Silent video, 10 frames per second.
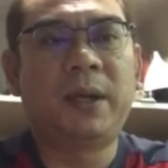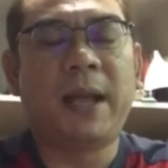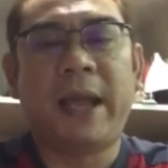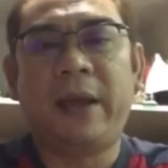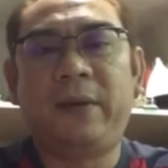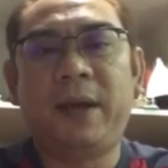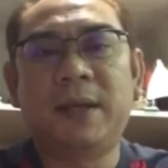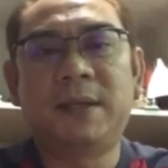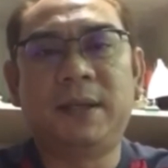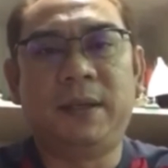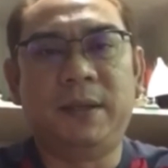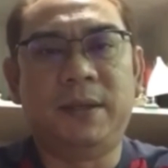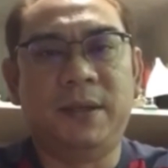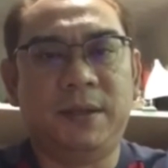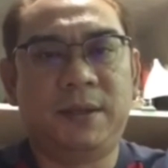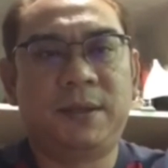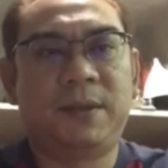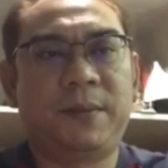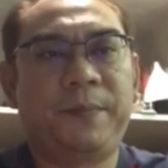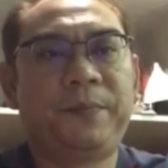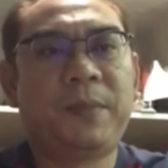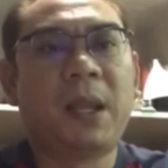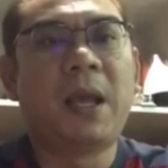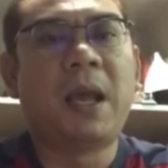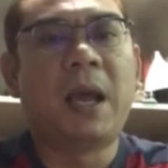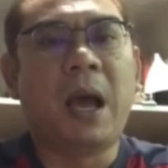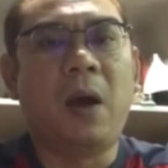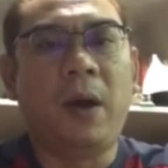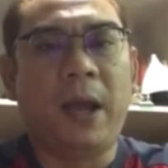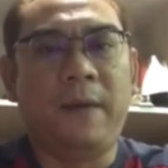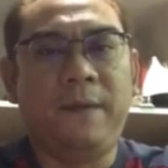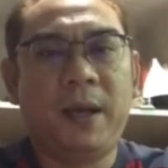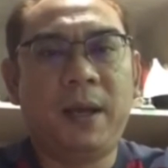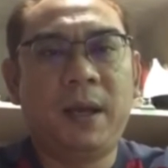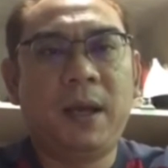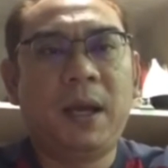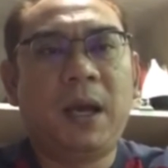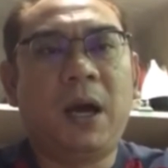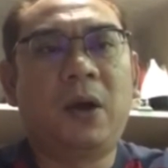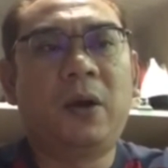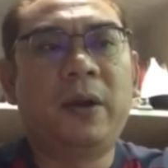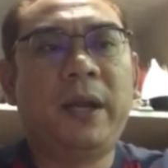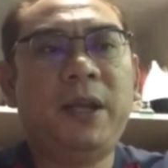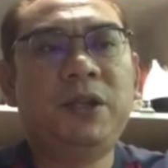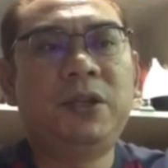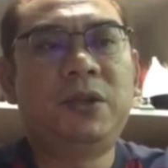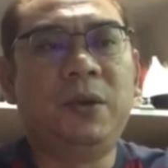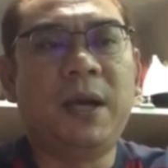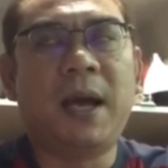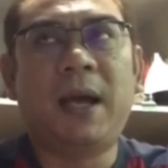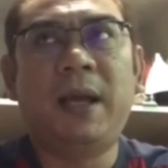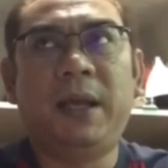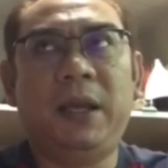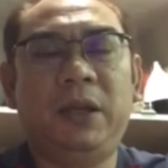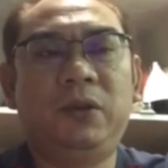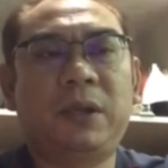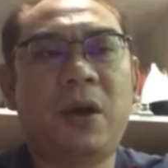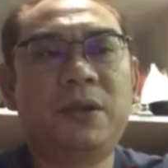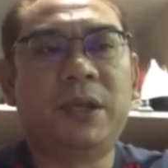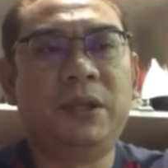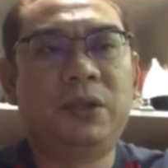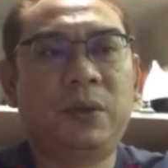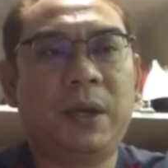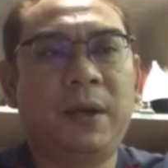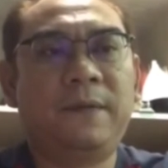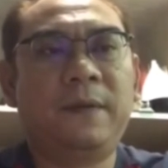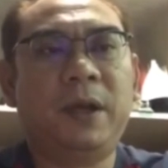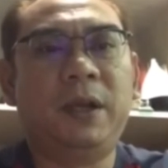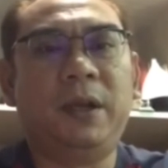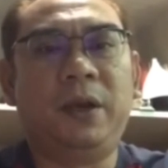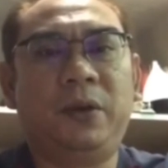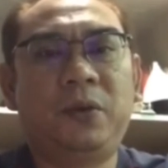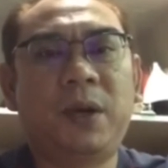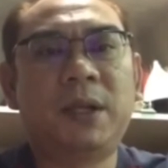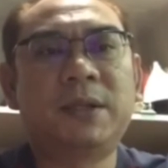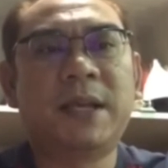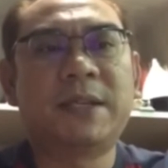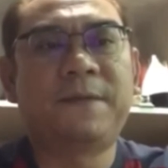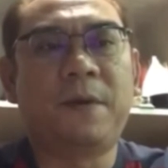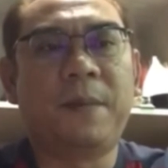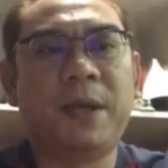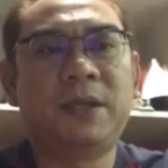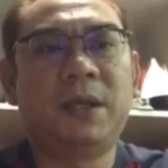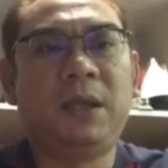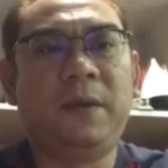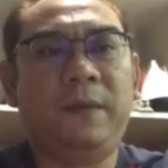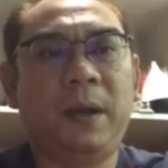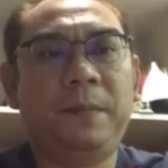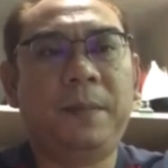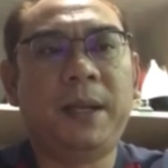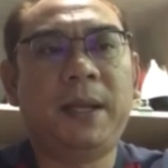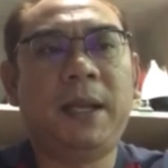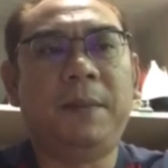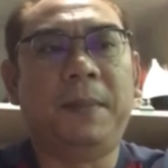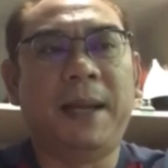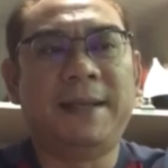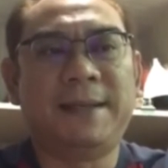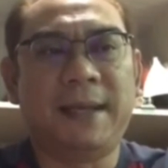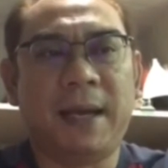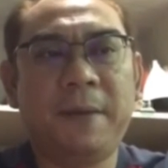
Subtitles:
area citizens. However, according to Ngah in 2012, the rural transformation development in Malaysia